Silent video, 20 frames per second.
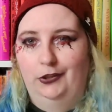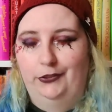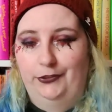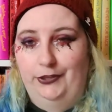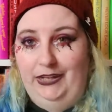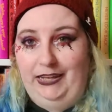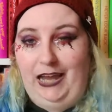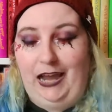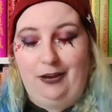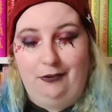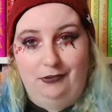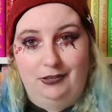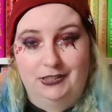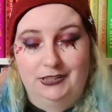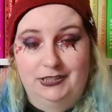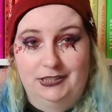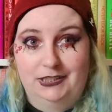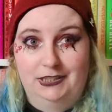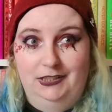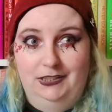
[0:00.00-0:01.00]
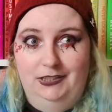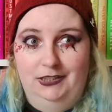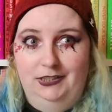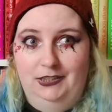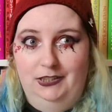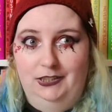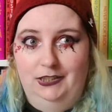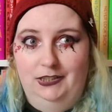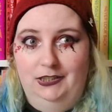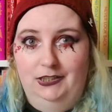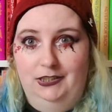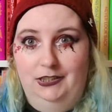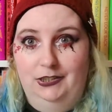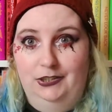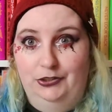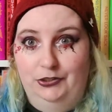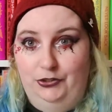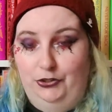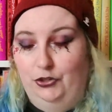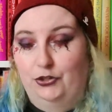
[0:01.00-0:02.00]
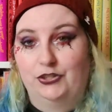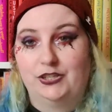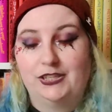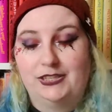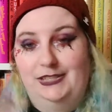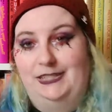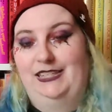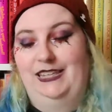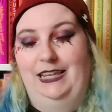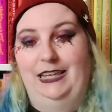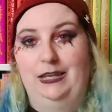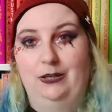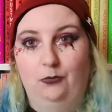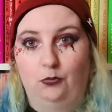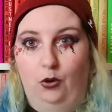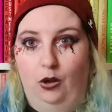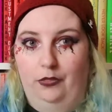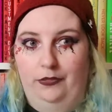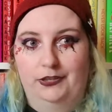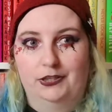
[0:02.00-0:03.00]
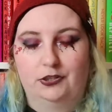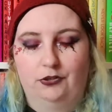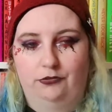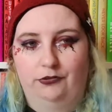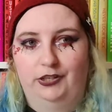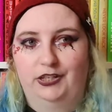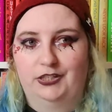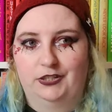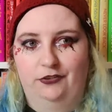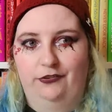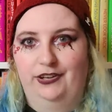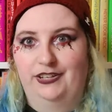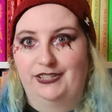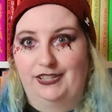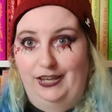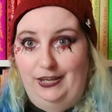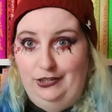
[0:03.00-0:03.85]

the character doesn't see what this creature is.